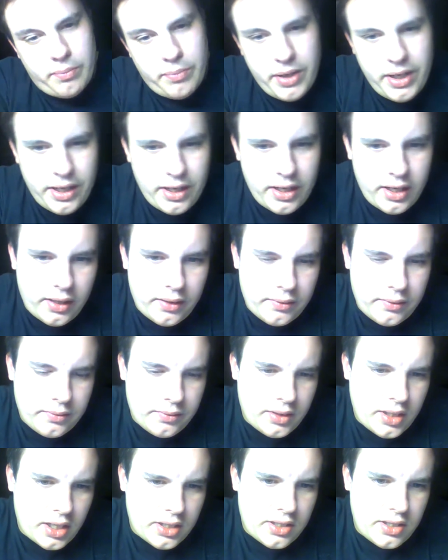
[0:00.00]
I beat it
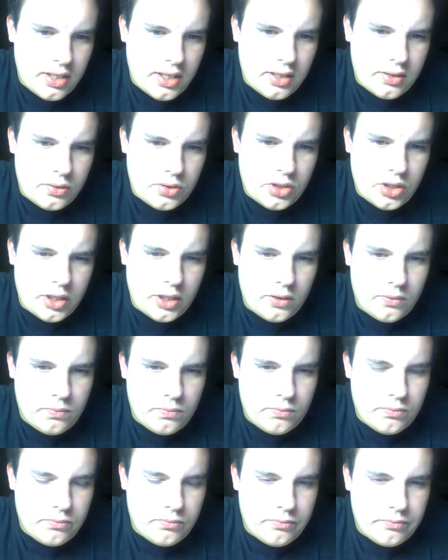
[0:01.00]
and got to the end, I was like,
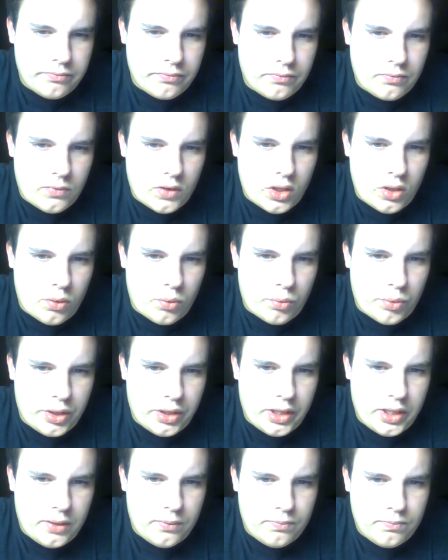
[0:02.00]

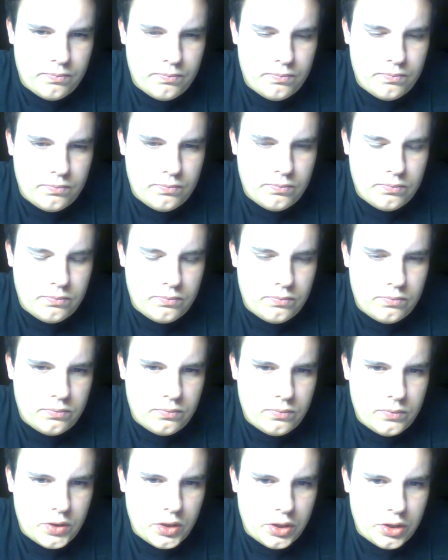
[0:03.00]
really?
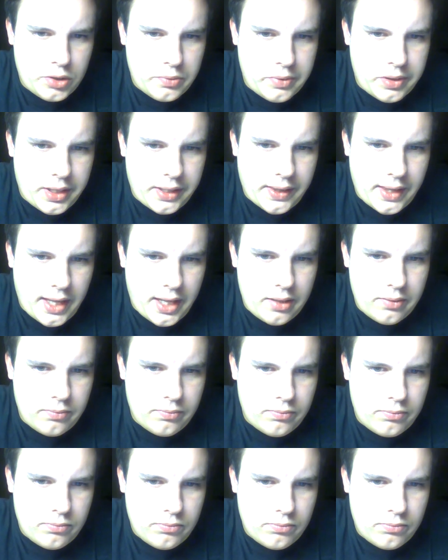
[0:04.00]
You're gonna do me like that?